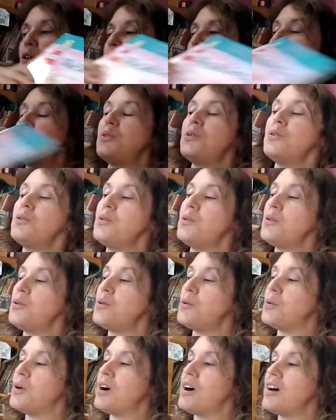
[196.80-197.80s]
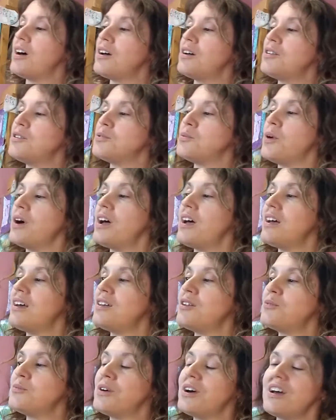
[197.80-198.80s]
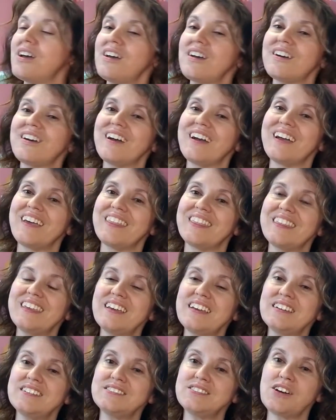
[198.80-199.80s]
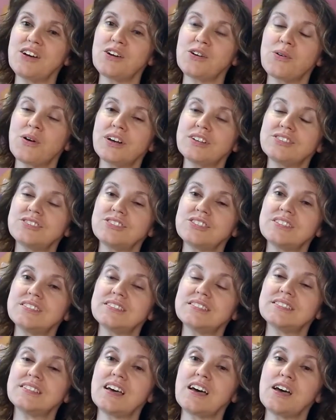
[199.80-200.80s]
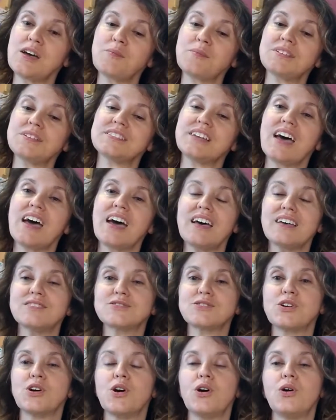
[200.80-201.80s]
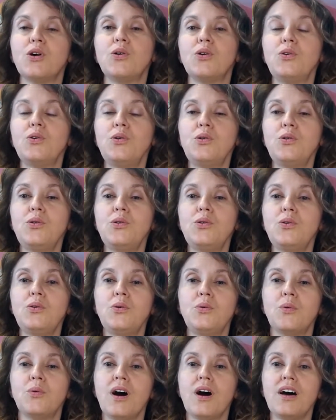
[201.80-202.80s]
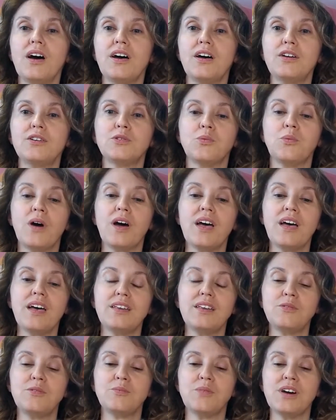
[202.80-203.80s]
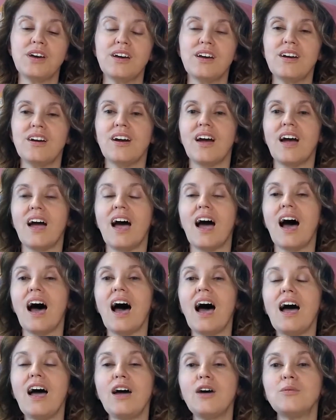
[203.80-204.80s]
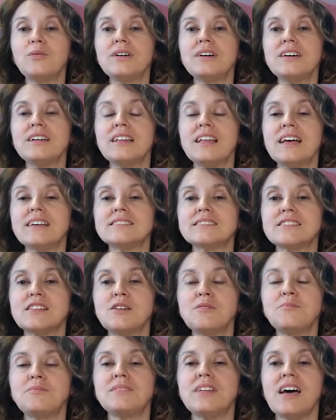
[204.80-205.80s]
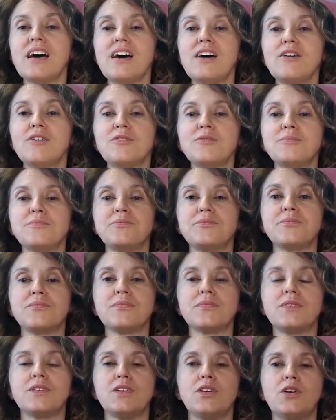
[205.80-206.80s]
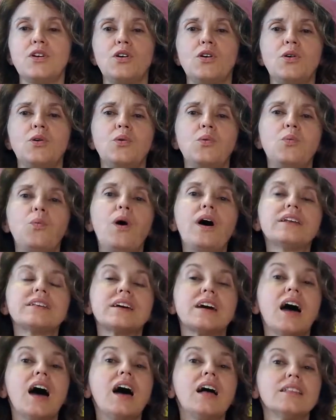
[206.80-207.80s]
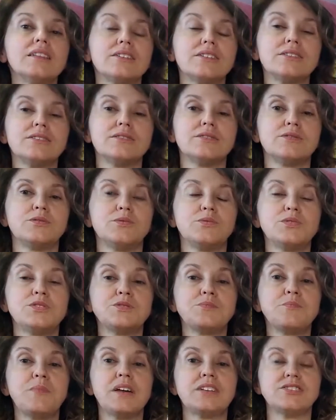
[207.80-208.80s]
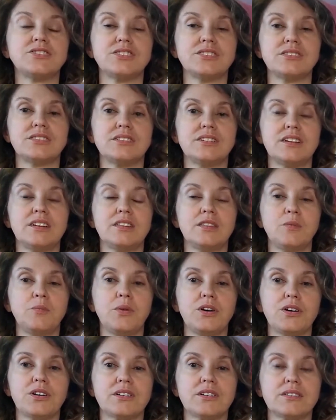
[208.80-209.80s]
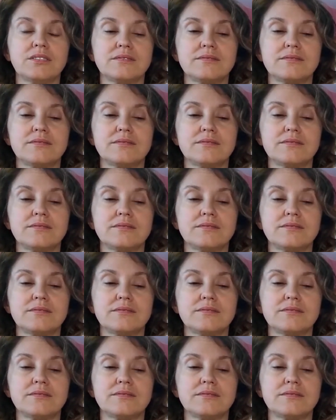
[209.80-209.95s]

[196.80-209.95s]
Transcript: Who, what, when, and where? These are questions I must ask. Who, what, when, and where? I will ask them now. What color was mentioned in the book?